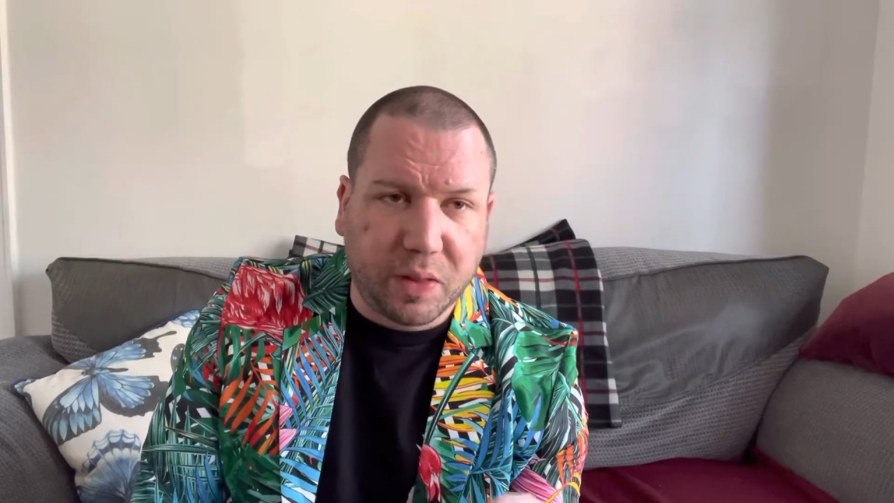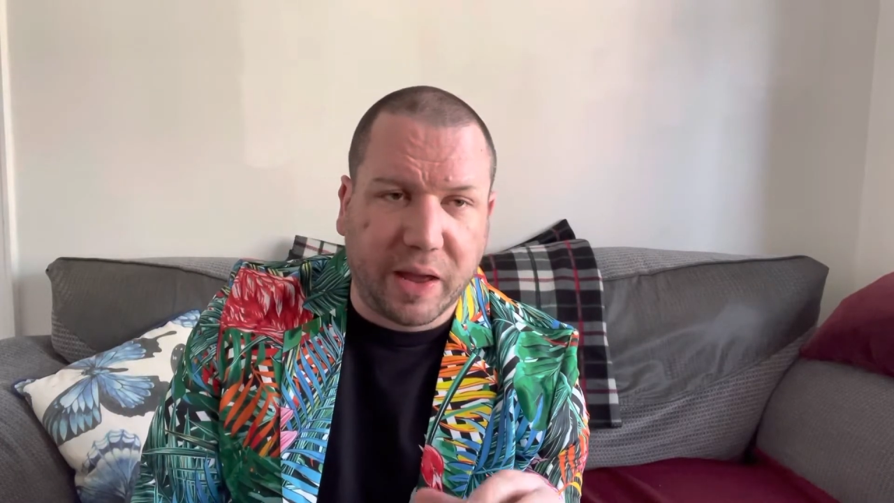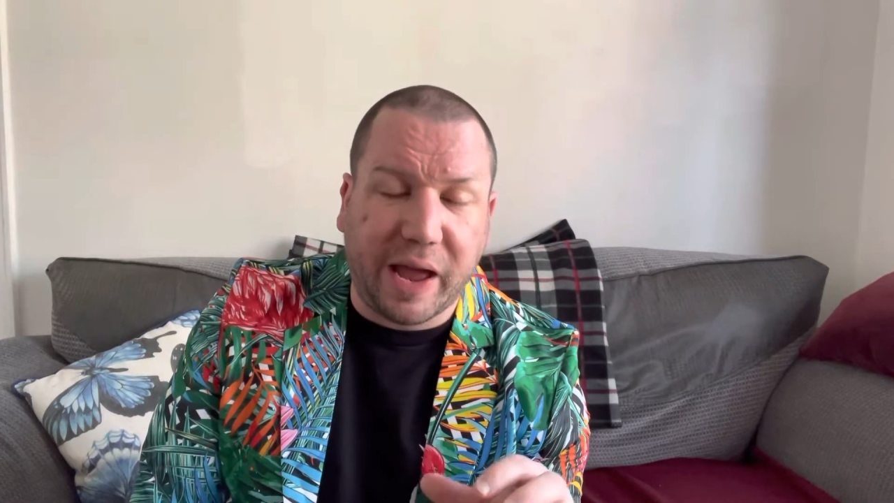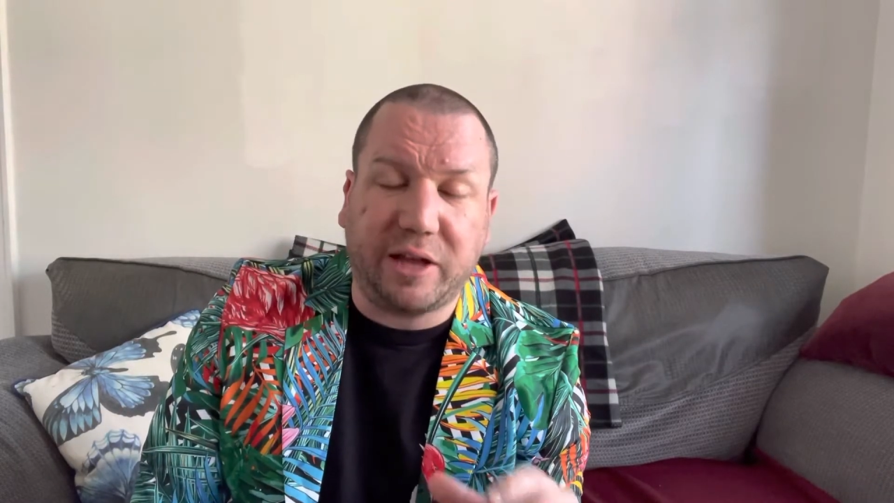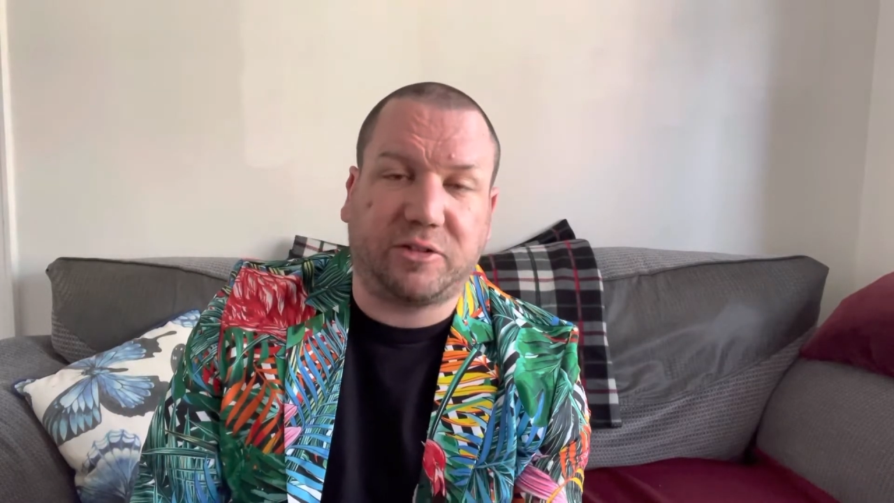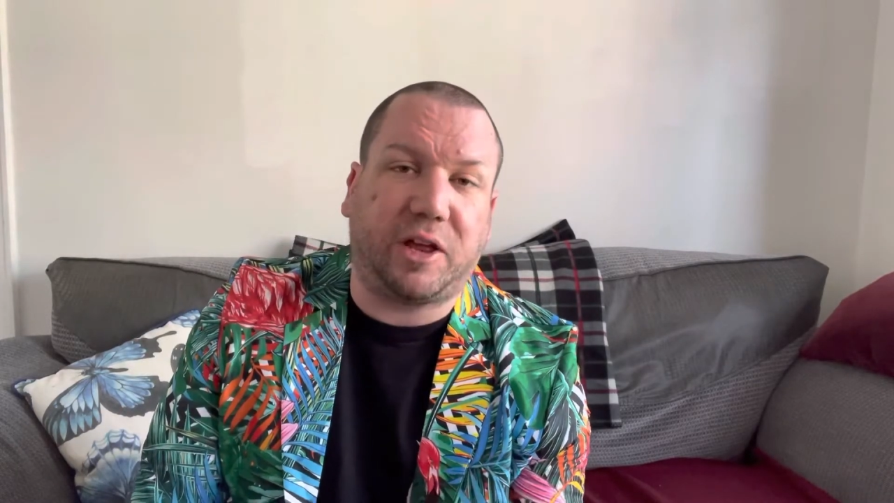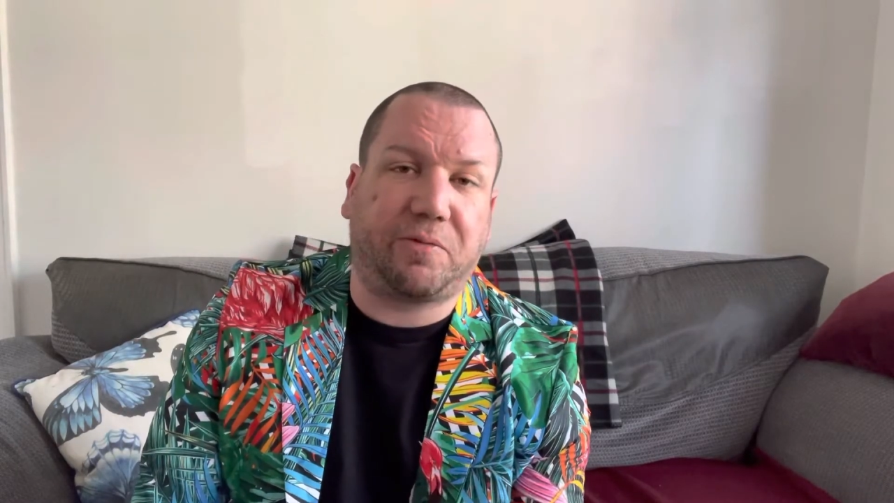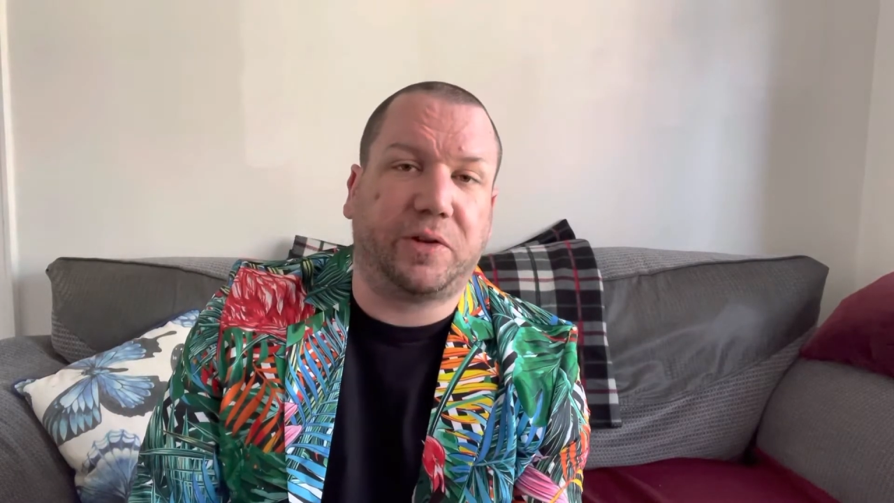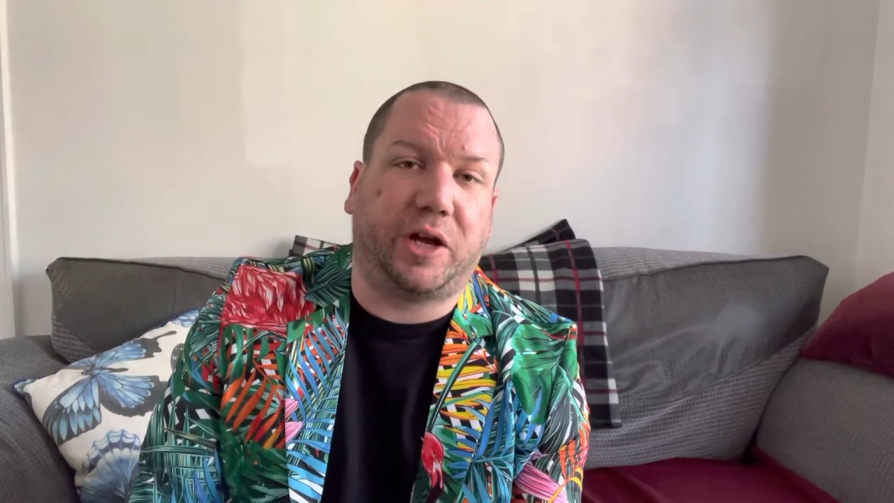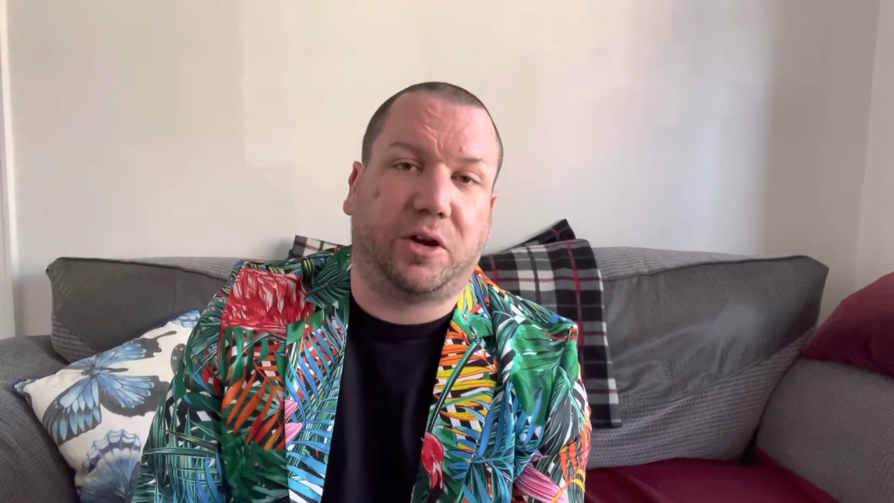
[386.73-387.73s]
it is
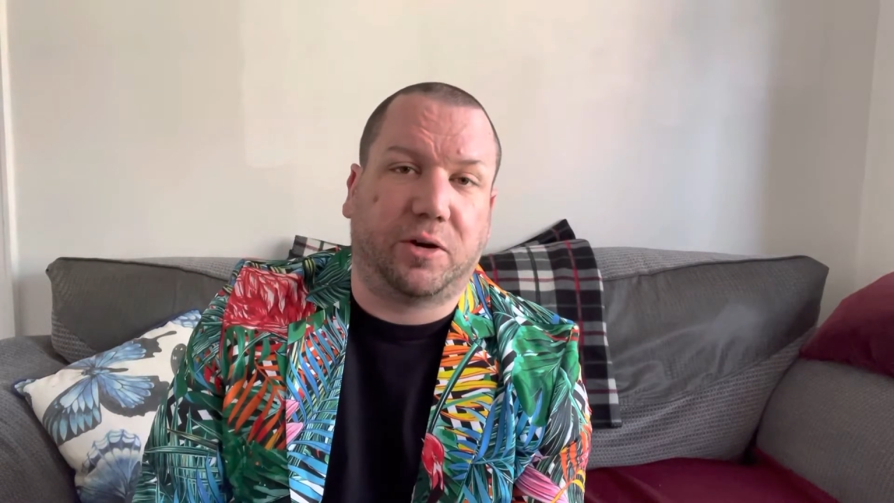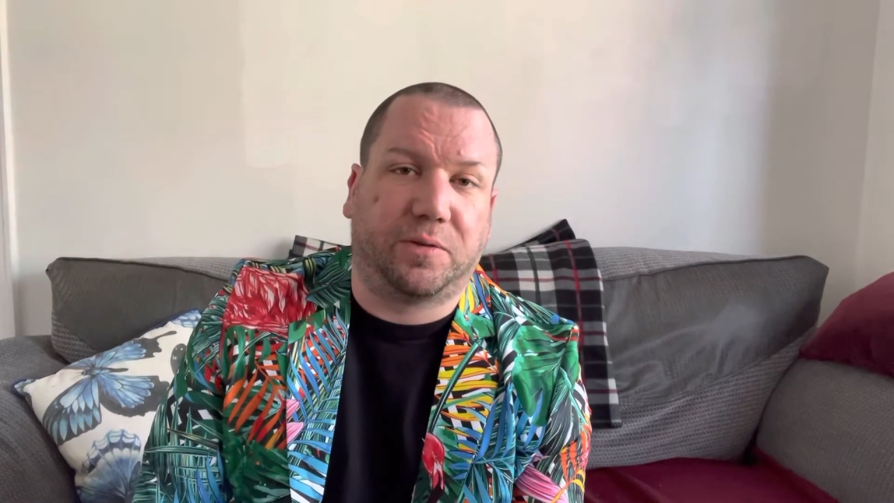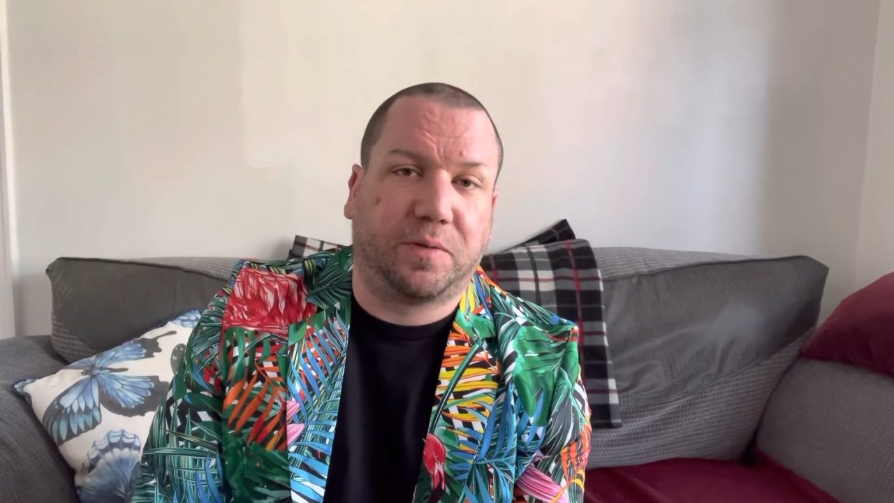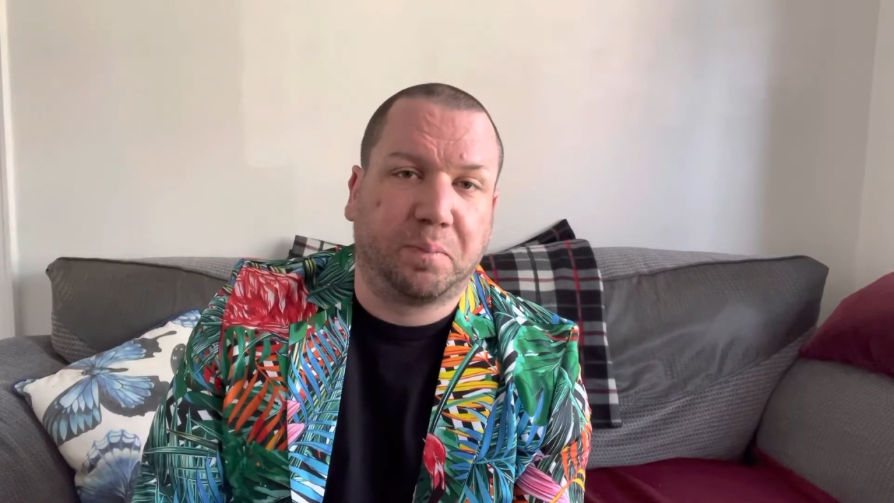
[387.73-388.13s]
different enough